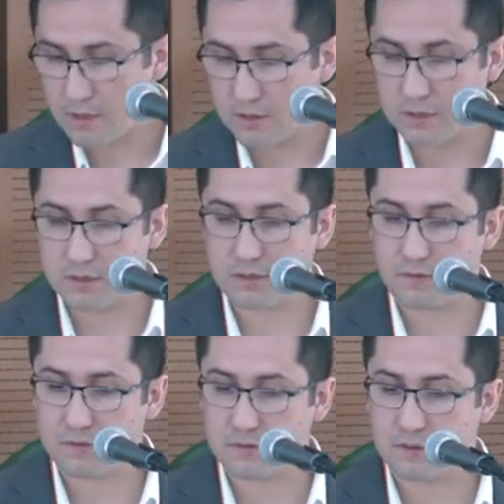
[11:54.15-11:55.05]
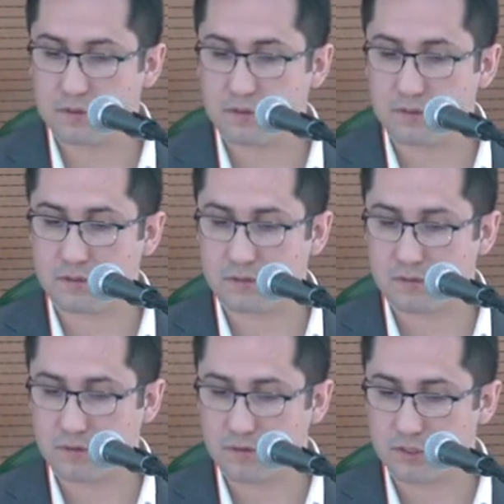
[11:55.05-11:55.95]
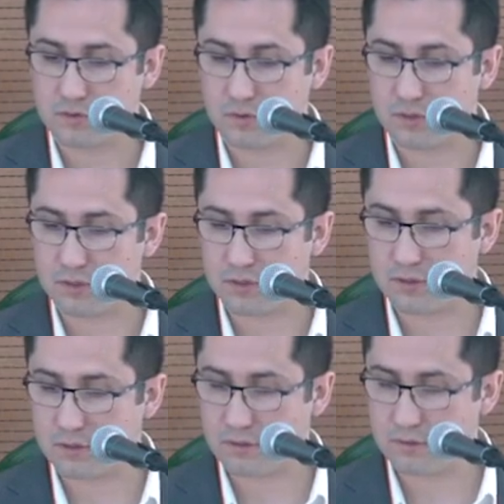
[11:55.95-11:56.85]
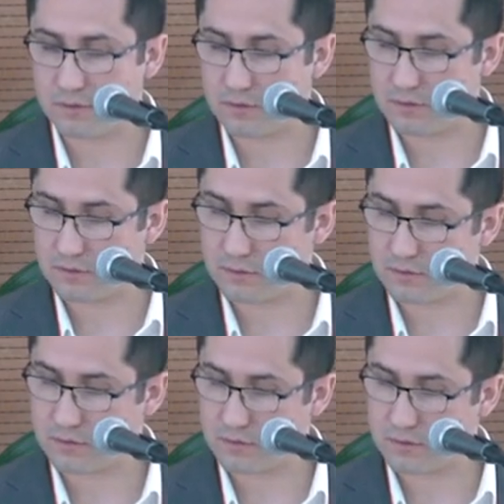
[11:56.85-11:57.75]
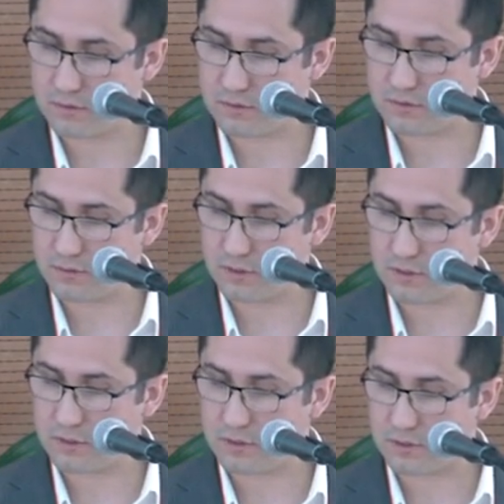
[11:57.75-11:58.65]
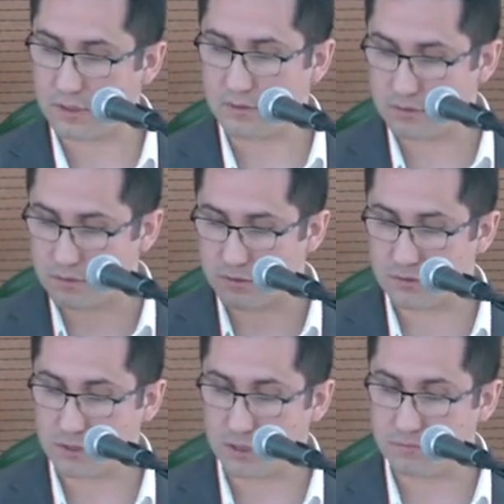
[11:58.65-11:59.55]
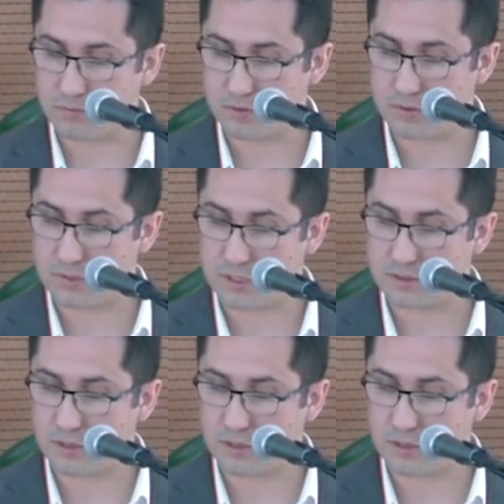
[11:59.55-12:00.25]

the three that are on the top, Universidad de